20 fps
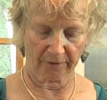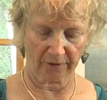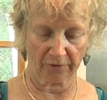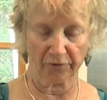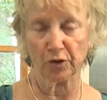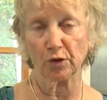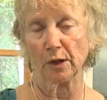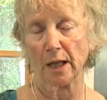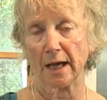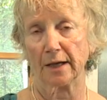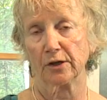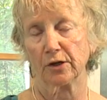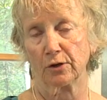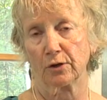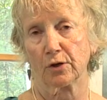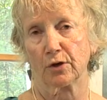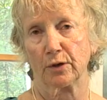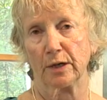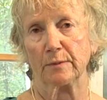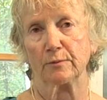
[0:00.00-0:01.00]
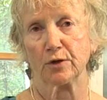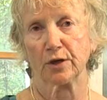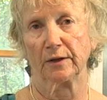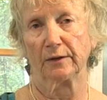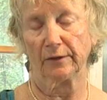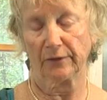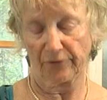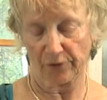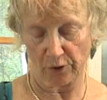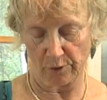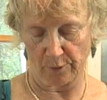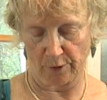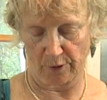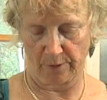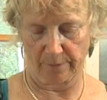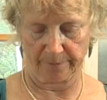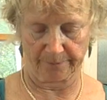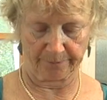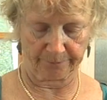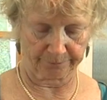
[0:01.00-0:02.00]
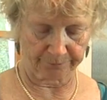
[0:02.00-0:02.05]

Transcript: if you like your cream cheese firmer.